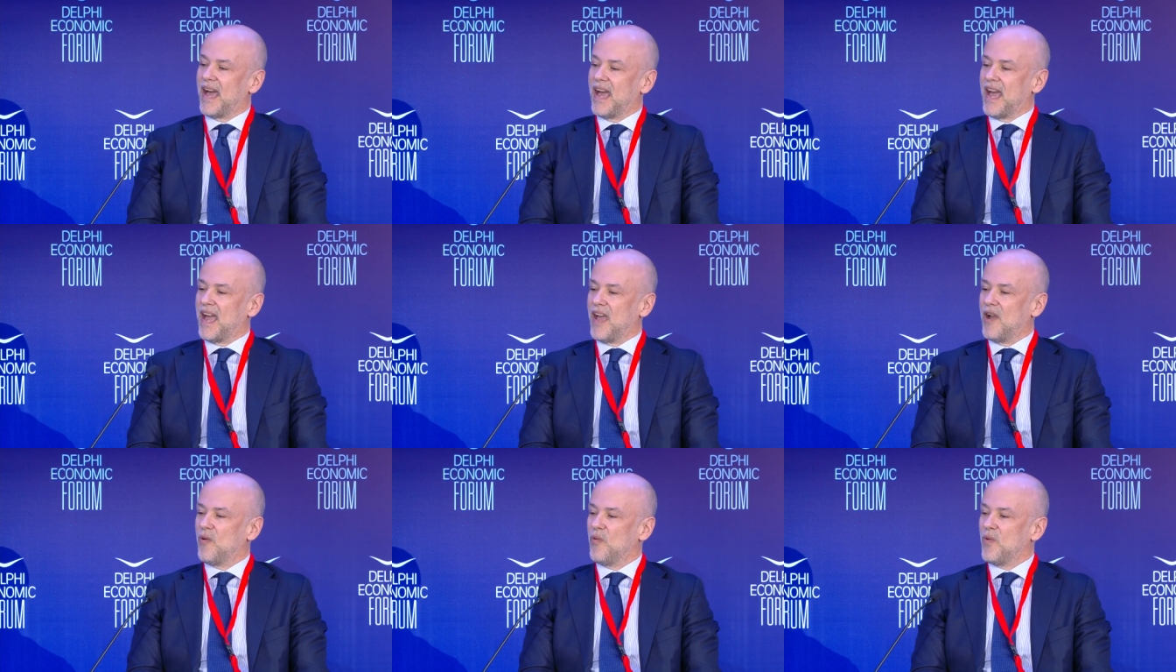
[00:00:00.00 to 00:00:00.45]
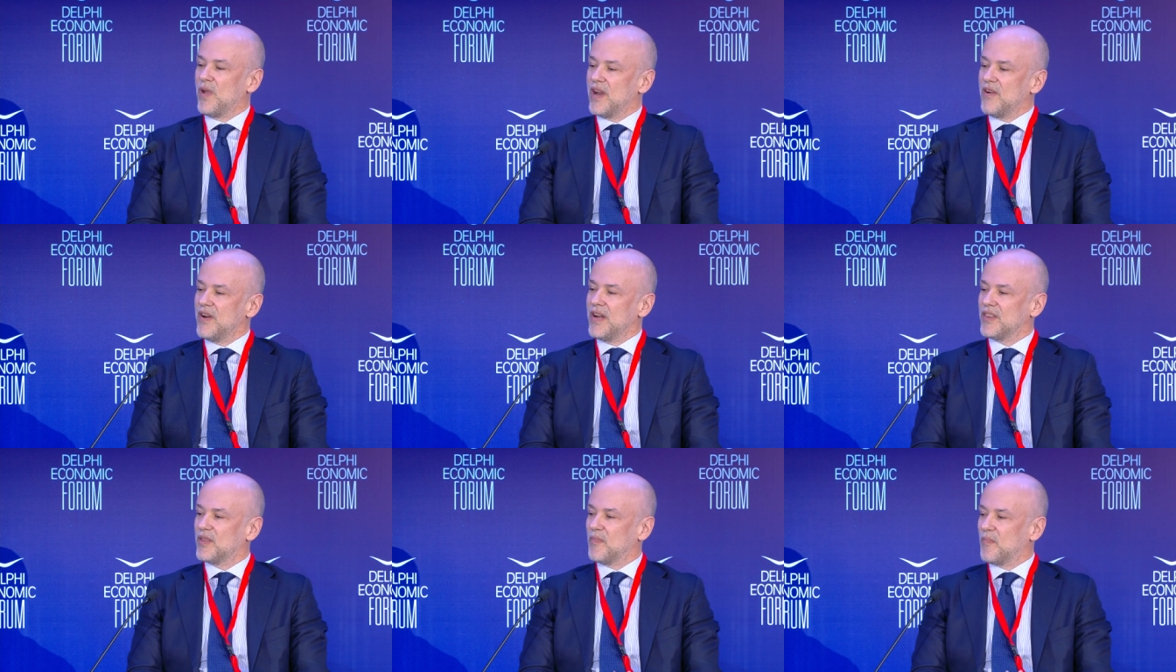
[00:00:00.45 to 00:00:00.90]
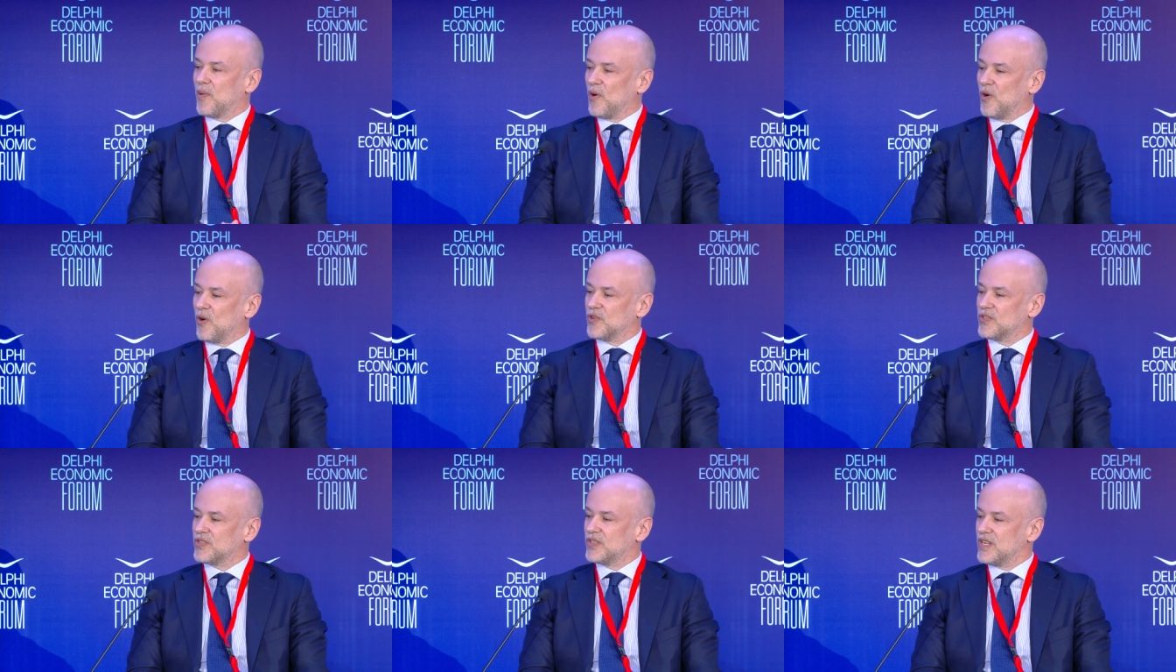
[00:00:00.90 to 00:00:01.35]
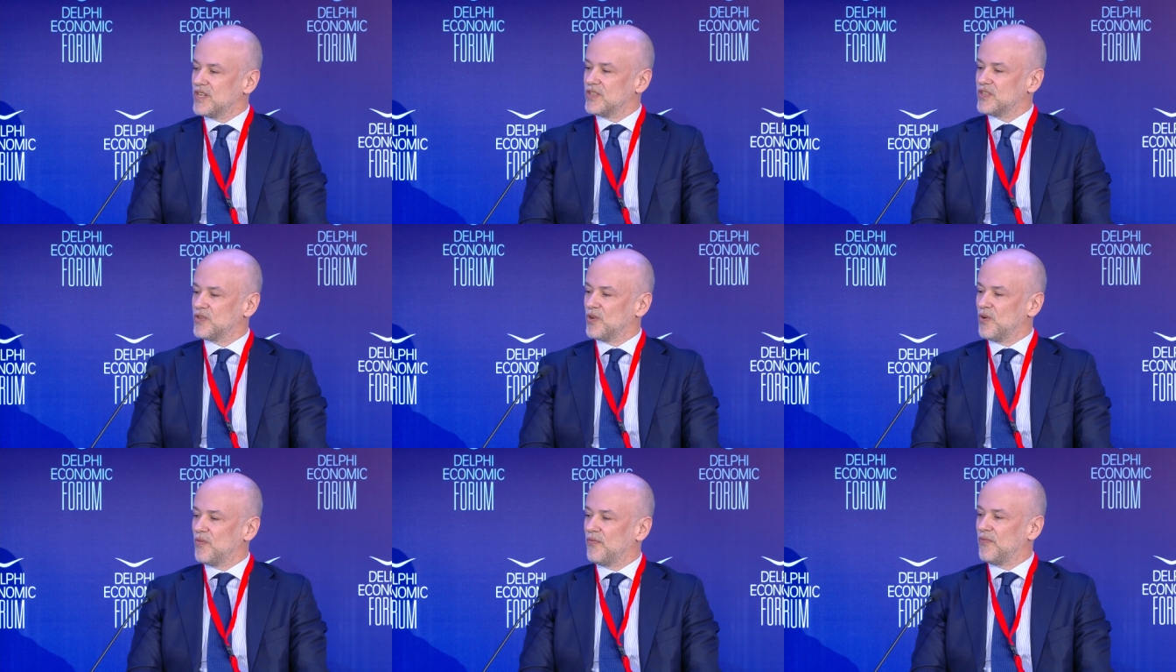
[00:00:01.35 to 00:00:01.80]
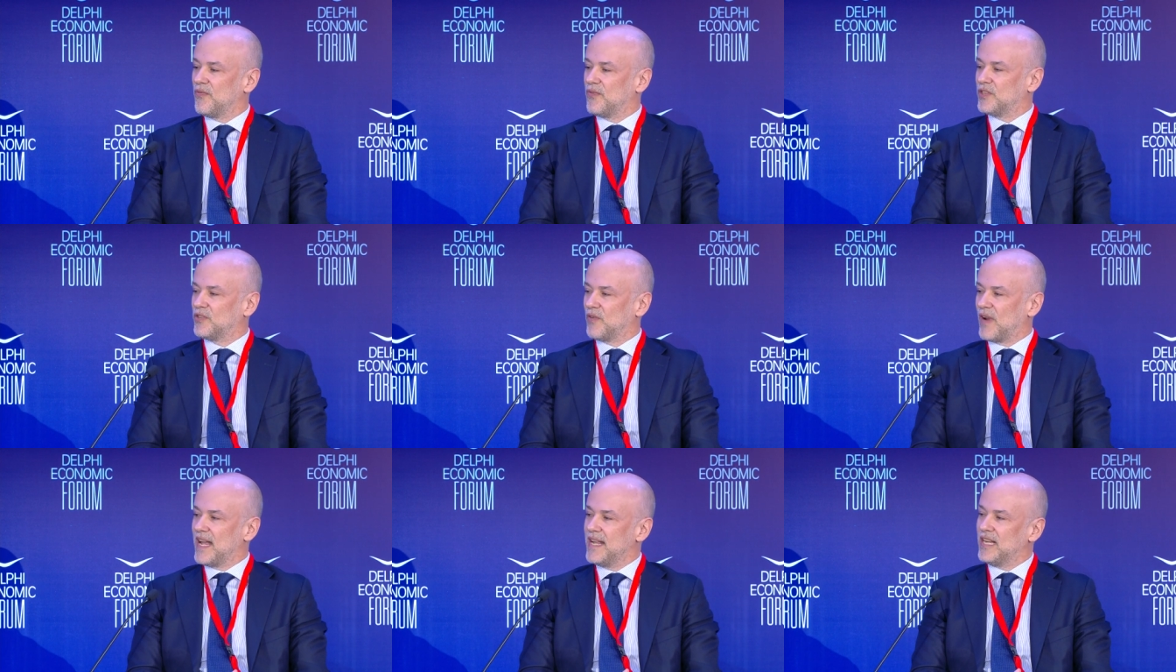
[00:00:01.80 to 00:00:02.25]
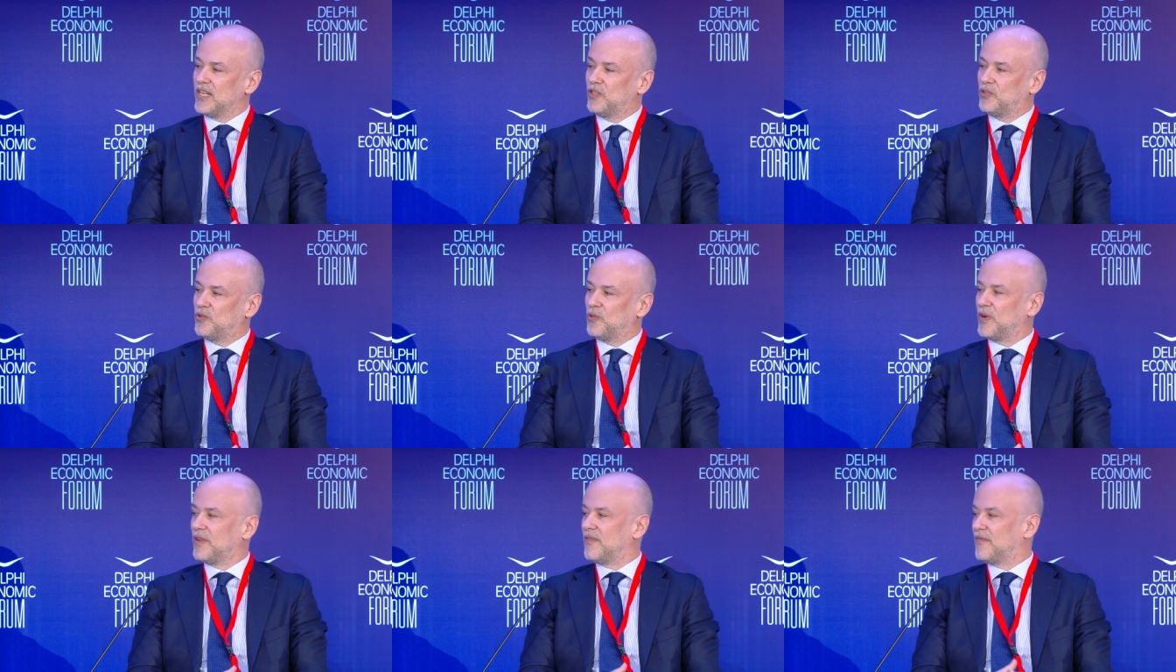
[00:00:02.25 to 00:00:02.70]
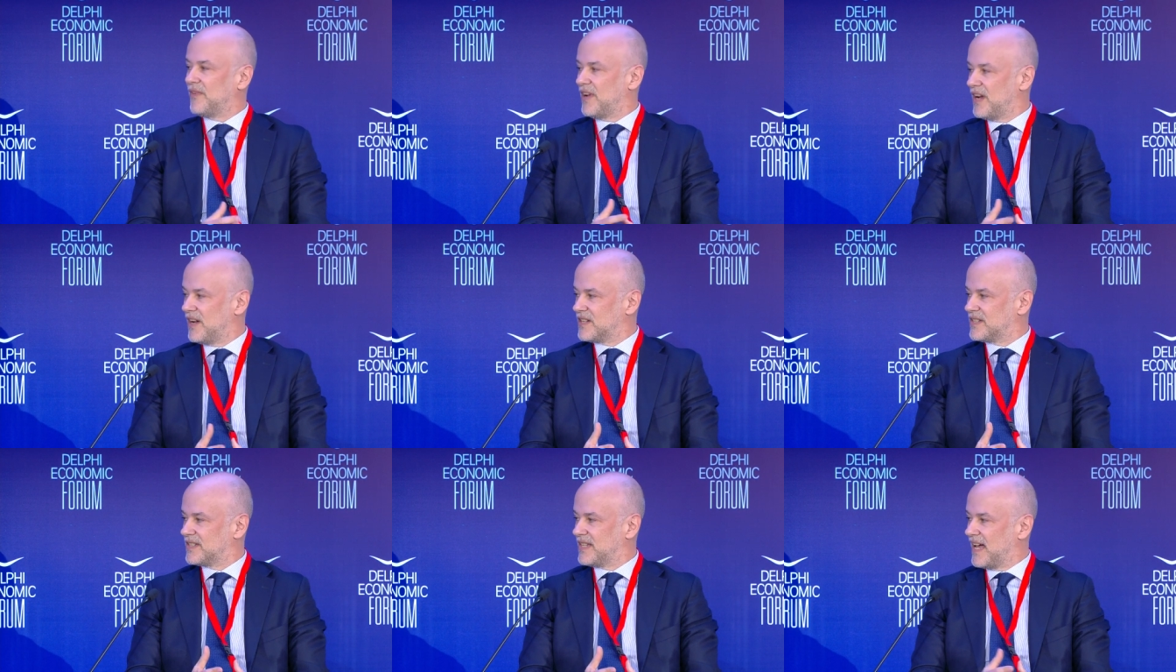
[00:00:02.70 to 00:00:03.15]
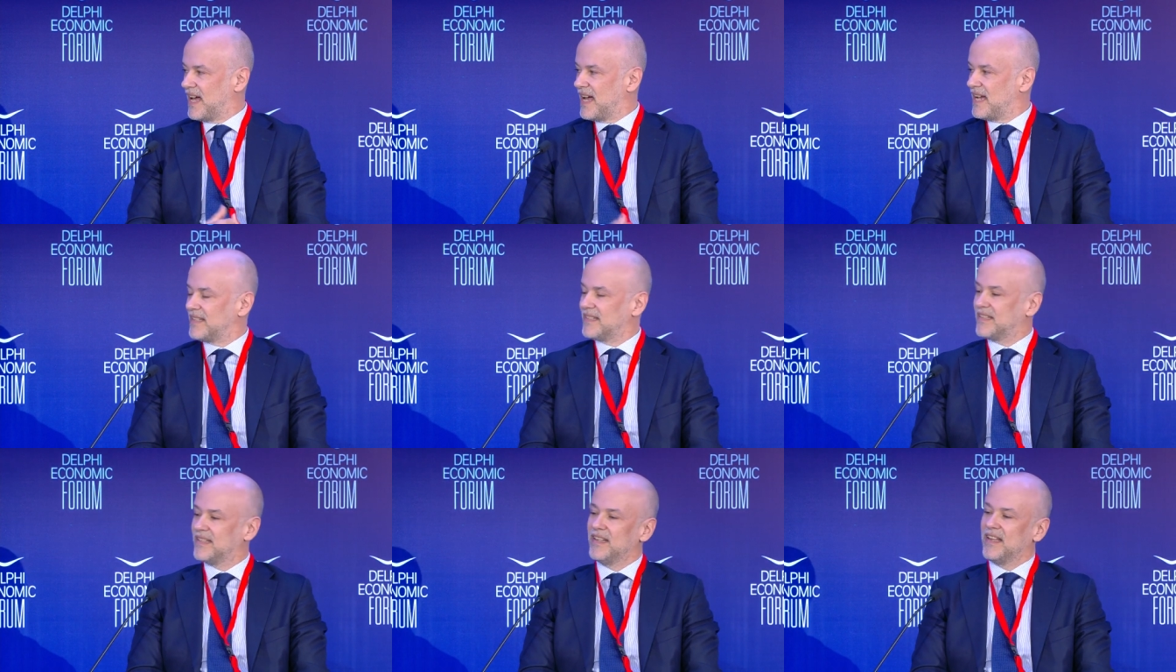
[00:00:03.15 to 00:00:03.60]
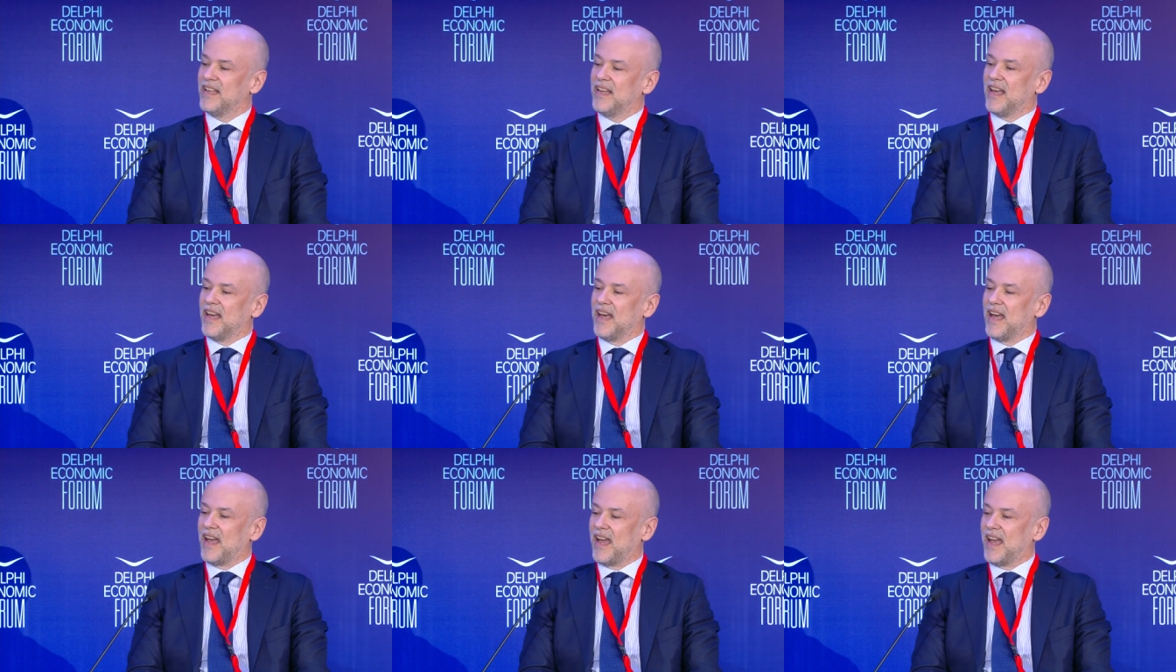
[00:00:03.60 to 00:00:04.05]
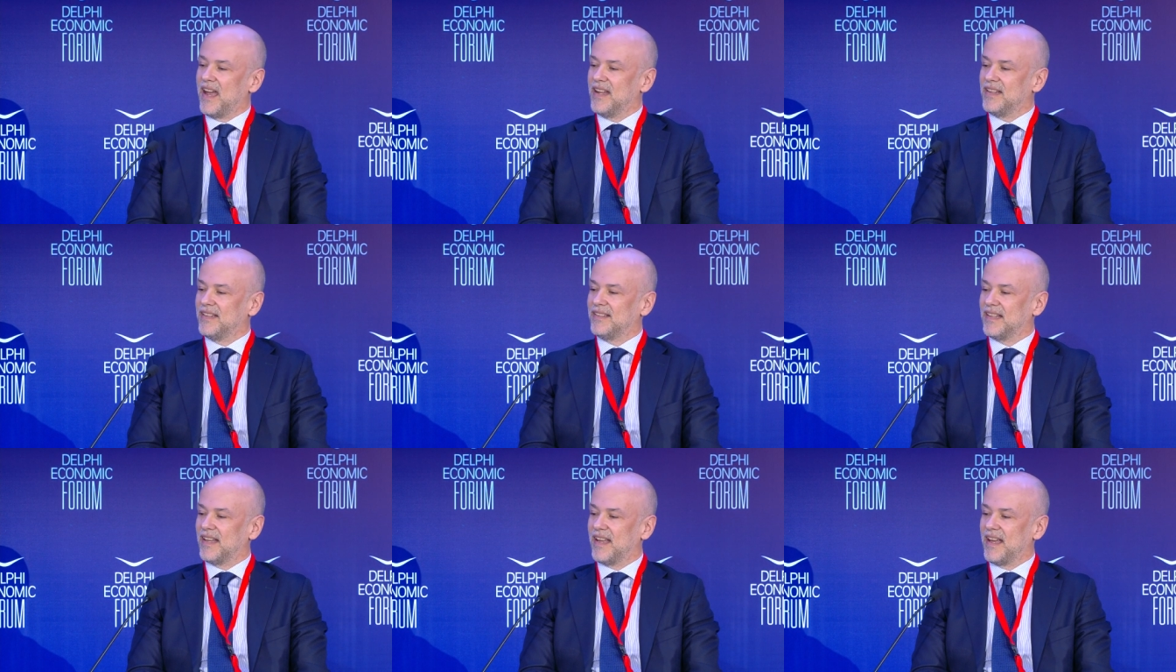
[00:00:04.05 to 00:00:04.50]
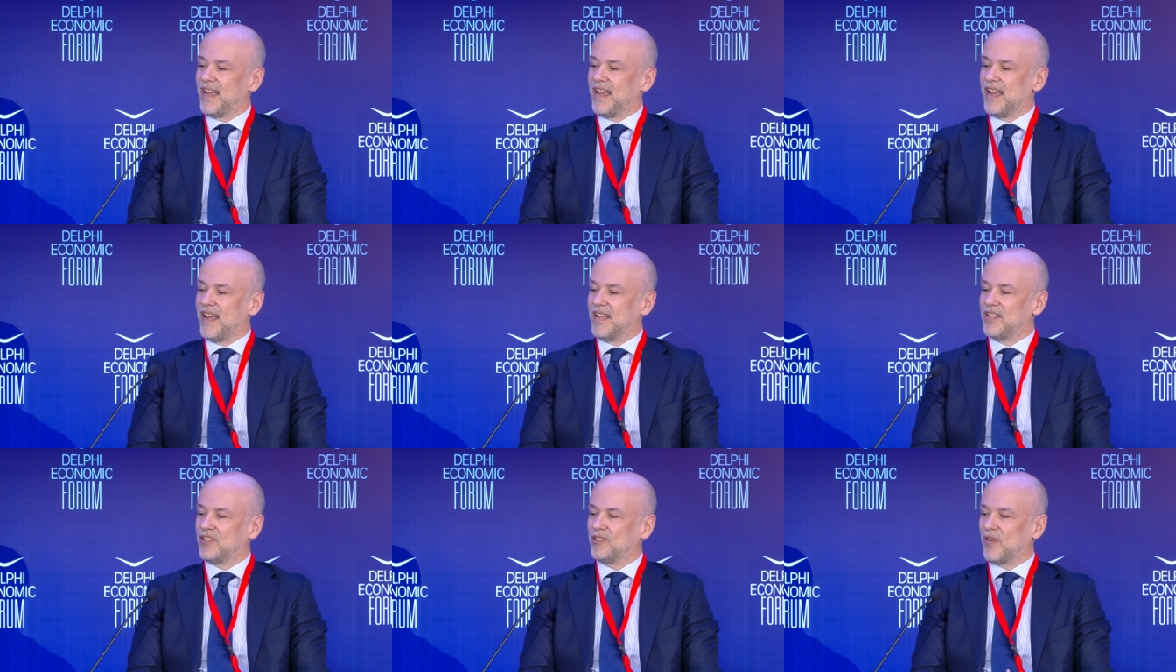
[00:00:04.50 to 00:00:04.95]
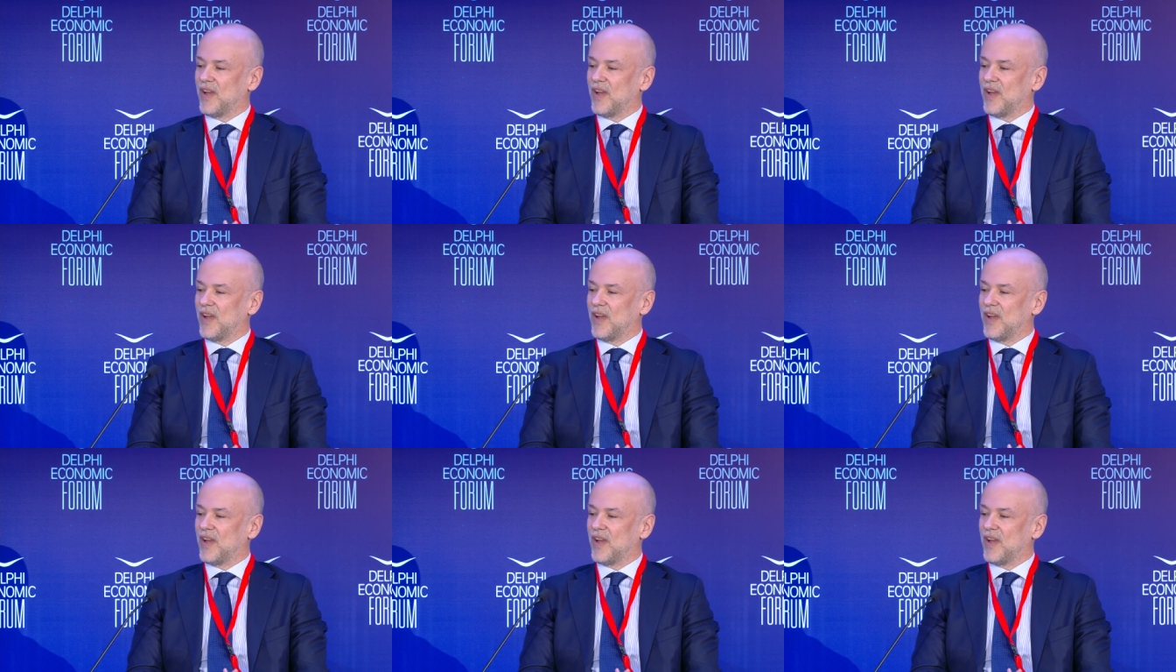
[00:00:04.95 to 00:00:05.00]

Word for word: uh, we are in the process of trying to reverse that and uh,